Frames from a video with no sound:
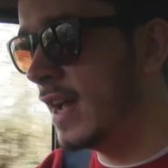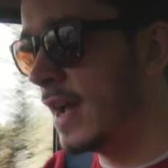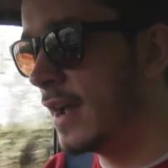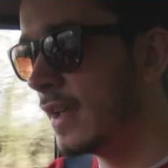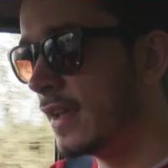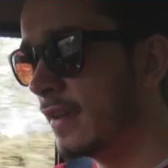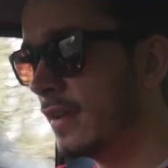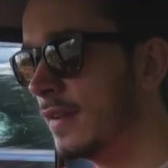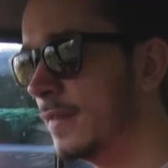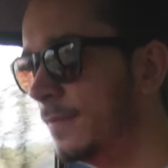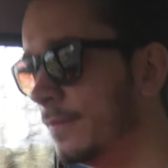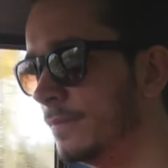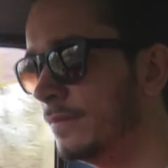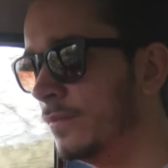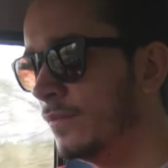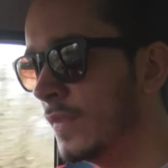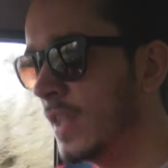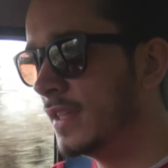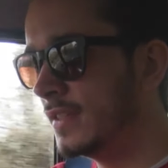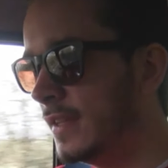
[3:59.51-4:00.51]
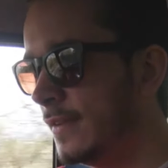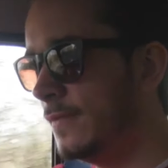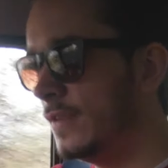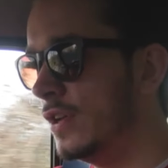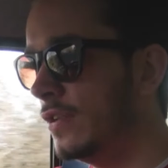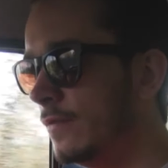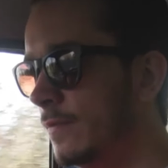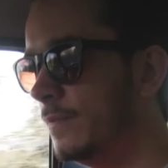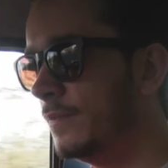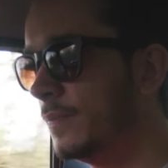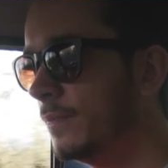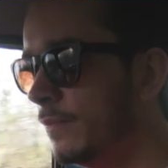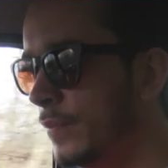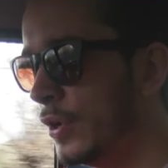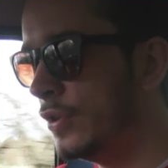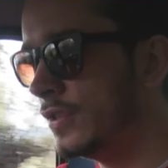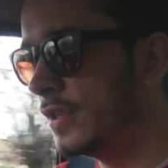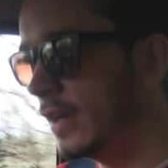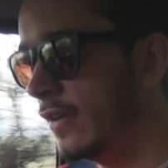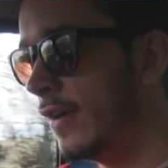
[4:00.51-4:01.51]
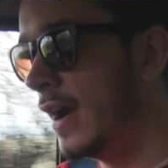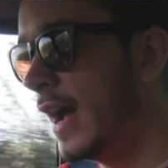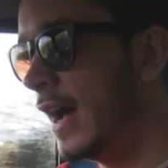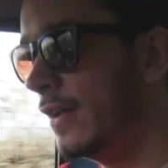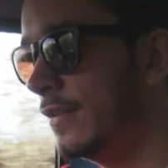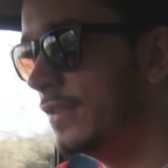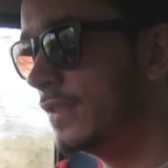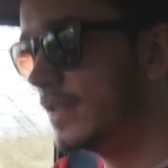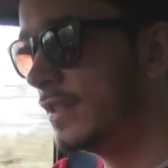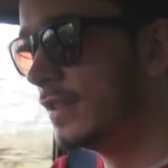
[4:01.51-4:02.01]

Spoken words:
tank. That's if you bootle around.